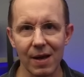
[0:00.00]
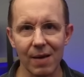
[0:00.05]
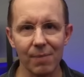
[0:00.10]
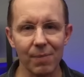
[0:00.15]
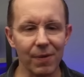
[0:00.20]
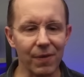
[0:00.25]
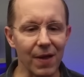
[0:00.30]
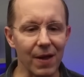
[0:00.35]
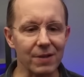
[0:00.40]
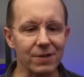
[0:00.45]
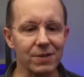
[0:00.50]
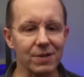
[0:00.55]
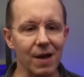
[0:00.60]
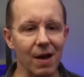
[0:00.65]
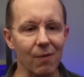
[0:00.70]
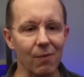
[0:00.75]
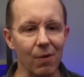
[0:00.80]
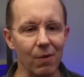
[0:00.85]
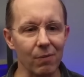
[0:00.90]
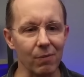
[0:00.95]
But that's
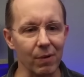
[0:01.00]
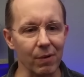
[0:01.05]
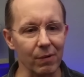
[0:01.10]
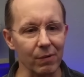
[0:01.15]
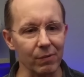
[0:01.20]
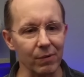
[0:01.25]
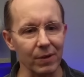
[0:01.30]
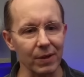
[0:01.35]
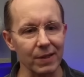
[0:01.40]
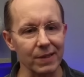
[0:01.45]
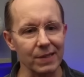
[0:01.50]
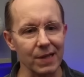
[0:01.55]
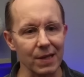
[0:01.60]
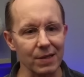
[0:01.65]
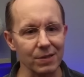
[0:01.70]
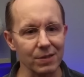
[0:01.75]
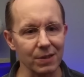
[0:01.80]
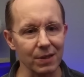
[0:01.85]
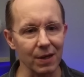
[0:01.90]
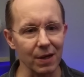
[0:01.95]
not what we were really
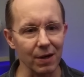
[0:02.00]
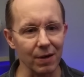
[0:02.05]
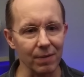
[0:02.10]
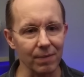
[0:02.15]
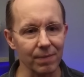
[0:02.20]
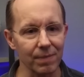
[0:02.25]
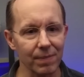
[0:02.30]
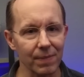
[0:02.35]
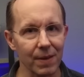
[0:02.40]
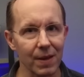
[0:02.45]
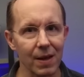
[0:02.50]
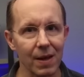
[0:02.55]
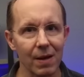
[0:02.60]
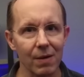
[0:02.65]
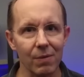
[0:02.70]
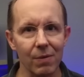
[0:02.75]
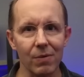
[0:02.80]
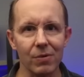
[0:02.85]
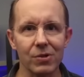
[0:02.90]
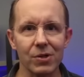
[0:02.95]
testing here.
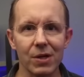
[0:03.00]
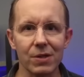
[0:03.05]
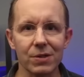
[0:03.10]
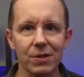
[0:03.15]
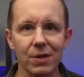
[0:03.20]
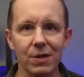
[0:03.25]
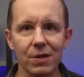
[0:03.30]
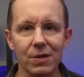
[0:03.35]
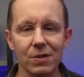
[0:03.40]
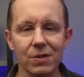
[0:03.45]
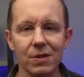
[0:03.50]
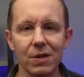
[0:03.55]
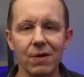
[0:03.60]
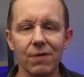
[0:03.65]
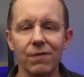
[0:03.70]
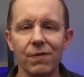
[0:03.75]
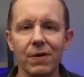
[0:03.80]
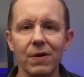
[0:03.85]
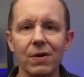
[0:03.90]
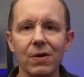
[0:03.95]
We were testing to see
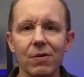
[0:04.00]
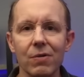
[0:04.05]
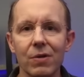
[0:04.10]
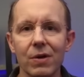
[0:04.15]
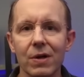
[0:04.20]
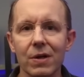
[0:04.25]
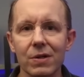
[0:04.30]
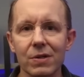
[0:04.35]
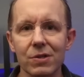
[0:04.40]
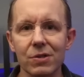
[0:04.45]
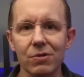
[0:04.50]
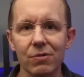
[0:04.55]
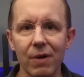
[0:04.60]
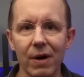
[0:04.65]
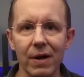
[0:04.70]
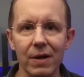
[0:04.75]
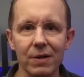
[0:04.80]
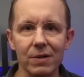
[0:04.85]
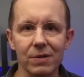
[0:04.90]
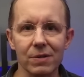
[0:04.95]
if it knew the
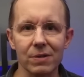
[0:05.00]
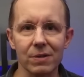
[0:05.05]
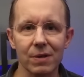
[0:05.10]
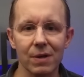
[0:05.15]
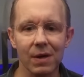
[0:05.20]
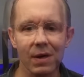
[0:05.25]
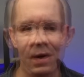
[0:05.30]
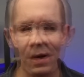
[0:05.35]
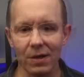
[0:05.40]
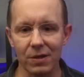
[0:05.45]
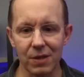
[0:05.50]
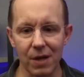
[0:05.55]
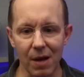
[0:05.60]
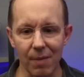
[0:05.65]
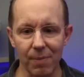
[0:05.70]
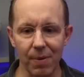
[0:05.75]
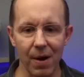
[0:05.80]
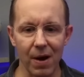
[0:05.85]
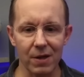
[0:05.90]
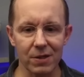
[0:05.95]
constraints. It's not
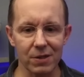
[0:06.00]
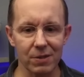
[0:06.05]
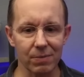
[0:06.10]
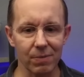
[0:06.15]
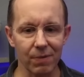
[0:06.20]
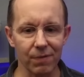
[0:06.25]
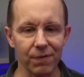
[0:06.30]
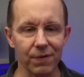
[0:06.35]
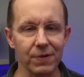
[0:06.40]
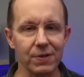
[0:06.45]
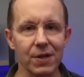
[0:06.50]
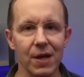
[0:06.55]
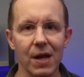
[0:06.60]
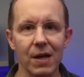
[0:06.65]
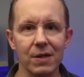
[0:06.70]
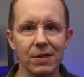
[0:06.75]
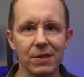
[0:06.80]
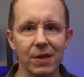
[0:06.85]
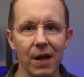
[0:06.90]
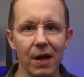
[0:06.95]
possible for
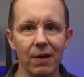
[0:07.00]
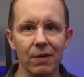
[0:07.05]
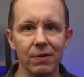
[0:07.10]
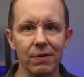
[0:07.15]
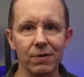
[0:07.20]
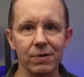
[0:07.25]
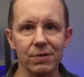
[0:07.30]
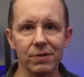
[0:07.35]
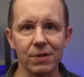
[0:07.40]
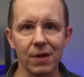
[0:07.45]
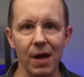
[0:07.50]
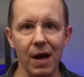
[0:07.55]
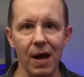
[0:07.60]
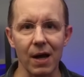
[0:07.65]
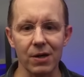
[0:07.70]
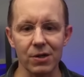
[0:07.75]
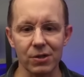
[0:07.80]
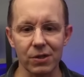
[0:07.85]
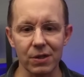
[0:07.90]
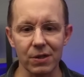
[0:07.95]
10 tailors to
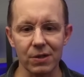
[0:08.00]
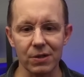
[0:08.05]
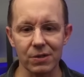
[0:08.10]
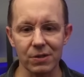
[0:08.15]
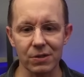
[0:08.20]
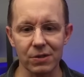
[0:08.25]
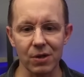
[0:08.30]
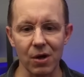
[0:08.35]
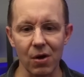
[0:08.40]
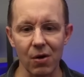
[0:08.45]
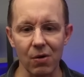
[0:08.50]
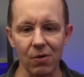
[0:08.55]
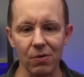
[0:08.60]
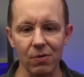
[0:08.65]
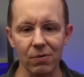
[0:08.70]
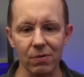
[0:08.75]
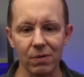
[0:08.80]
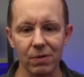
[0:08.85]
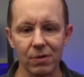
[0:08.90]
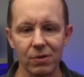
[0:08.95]
actually
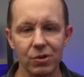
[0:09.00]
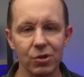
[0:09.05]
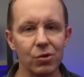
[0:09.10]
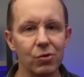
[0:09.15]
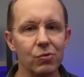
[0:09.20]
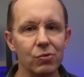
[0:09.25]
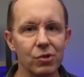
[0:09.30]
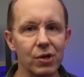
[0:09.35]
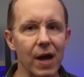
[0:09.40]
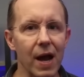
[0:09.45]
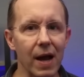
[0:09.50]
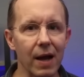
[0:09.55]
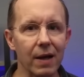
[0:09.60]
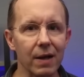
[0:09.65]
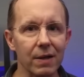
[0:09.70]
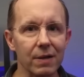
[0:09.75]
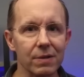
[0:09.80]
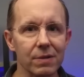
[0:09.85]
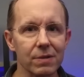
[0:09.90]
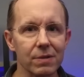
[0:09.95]
sew 2
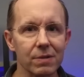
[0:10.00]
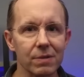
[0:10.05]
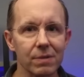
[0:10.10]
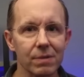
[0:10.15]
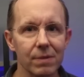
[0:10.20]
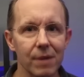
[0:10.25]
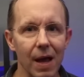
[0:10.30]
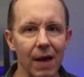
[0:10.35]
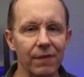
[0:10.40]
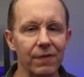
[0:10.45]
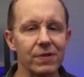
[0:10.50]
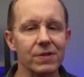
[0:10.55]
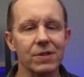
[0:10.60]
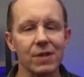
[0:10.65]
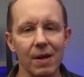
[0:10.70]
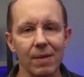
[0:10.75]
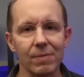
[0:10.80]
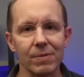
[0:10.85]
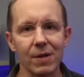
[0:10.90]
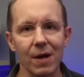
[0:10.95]
jackets at the
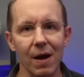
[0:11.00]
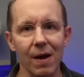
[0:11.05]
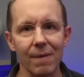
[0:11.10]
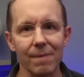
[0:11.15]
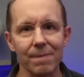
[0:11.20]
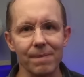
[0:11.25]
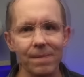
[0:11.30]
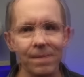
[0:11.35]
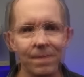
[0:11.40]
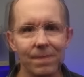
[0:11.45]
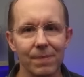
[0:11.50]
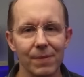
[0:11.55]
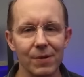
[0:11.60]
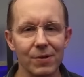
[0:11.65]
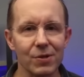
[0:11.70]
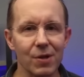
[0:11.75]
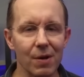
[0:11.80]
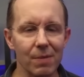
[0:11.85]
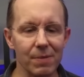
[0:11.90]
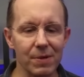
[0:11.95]
same time. There's
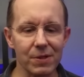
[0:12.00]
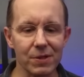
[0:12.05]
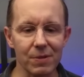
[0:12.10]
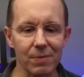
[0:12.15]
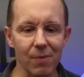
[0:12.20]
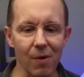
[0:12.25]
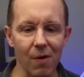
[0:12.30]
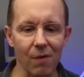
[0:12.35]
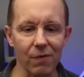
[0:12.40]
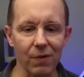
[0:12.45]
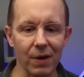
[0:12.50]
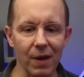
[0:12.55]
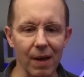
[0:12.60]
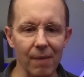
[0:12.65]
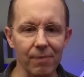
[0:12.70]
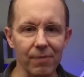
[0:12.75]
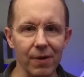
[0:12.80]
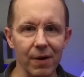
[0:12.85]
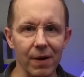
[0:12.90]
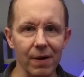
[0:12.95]
going to be some
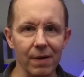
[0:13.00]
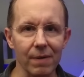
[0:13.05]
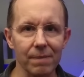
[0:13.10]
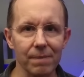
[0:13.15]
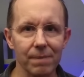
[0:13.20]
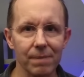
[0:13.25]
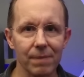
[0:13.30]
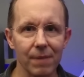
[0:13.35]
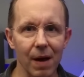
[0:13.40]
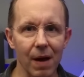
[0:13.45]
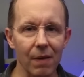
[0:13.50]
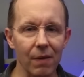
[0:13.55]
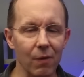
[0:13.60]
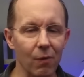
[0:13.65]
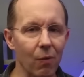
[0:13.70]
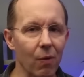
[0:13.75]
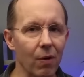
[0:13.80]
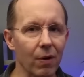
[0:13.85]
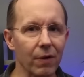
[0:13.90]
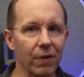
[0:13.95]
overlap there on the
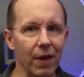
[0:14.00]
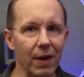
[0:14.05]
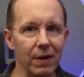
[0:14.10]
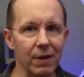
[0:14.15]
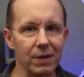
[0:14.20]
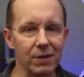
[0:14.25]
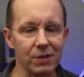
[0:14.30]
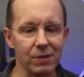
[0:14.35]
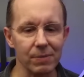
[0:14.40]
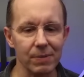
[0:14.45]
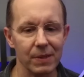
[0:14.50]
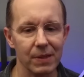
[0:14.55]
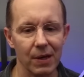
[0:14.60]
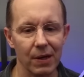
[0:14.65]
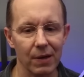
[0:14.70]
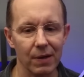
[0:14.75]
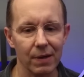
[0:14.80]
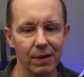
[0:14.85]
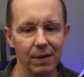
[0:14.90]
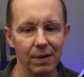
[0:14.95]
work that needs to be
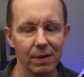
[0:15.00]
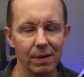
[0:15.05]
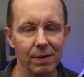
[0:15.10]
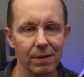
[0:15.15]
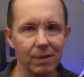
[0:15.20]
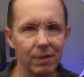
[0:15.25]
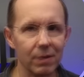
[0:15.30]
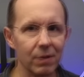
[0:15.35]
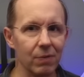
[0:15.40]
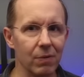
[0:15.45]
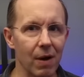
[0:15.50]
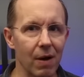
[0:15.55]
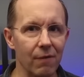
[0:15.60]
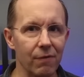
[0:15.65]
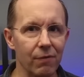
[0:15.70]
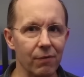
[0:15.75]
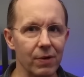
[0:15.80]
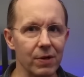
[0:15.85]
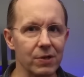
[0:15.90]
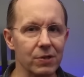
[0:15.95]
done. You have
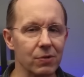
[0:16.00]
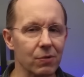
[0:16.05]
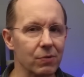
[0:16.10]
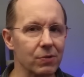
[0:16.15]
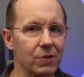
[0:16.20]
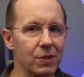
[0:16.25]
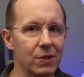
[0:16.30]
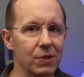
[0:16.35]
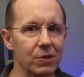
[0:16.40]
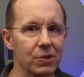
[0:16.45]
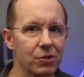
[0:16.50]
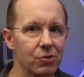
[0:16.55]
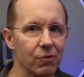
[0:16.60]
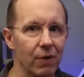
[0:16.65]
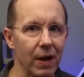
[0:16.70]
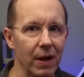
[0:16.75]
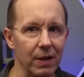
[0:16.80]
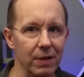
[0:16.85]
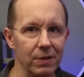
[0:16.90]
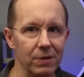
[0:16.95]
resource
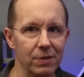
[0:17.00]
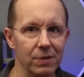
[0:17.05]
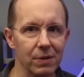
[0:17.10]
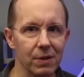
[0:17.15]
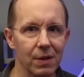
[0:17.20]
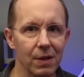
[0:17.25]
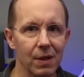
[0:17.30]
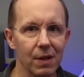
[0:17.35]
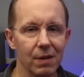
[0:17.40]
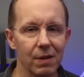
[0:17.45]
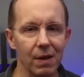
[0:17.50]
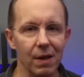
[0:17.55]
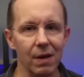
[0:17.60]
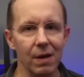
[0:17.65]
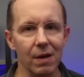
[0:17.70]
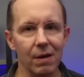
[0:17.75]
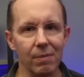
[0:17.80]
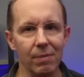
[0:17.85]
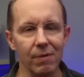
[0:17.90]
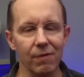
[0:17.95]
constraints that
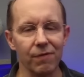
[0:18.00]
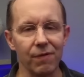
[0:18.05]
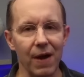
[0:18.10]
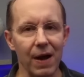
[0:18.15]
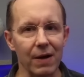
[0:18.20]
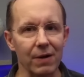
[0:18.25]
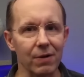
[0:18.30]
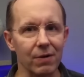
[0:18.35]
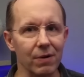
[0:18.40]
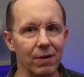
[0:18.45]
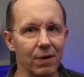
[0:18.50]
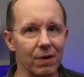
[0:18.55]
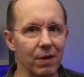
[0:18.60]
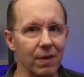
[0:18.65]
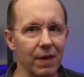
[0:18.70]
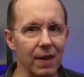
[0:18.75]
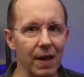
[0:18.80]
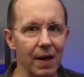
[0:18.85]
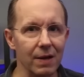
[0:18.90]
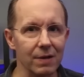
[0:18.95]
need to be factored into
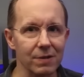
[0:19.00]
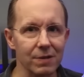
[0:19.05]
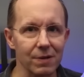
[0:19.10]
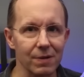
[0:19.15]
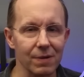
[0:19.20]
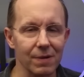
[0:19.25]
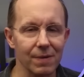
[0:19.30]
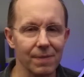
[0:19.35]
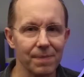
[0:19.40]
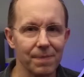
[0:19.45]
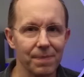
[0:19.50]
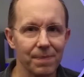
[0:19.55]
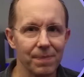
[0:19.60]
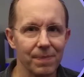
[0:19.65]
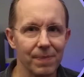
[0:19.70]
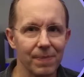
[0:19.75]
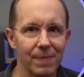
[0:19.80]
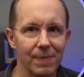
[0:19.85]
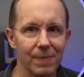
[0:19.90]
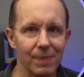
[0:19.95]
the answer.
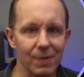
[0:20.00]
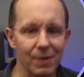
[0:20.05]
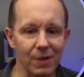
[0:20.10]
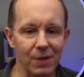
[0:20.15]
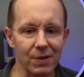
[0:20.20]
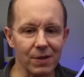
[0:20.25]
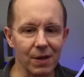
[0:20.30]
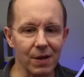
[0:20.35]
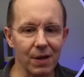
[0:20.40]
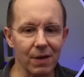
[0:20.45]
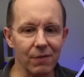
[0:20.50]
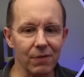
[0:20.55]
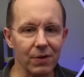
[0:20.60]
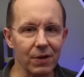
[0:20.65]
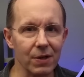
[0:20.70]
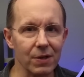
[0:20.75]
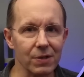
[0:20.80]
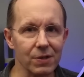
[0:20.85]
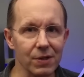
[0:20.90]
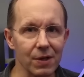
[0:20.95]
It didn't even
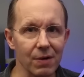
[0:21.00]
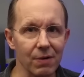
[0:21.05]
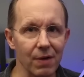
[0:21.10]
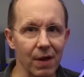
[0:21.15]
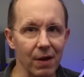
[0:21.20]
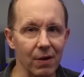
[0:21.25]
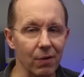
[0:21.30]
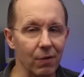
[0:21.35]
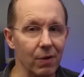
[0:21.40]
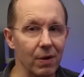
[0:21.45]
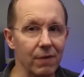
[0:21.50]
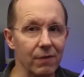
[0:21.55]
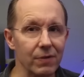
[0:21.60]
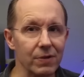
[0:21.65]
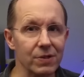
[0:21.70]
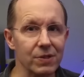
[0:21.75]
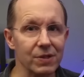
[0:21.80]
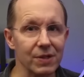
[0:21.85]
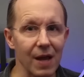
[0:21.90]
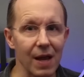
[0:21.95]
consider that or even
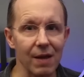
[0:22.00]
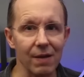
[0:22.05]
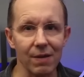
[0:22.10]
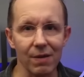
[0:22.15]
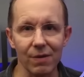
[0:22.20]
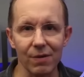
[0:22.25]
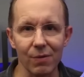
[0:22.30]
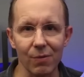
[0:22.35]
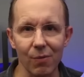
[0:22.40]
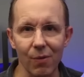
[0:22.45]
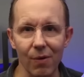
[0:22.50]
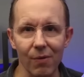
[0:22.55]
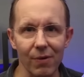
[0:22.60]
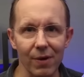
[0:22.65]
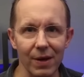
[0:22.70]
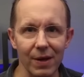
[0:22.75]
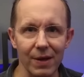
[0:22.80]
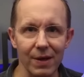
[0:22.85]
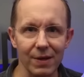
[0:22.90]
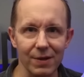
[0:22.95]
say that there were
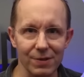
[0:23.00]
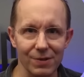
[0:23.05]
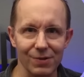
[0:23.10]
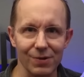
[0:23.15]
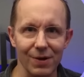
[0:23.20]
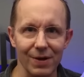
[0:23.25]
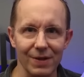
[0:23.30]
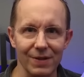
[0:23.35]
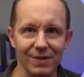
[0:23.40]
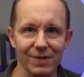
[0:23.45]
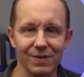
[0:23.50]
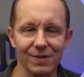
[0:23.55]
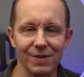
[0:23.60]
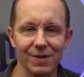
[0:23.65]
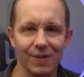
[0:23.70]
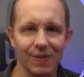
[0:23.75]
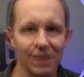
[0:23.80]
any constraints.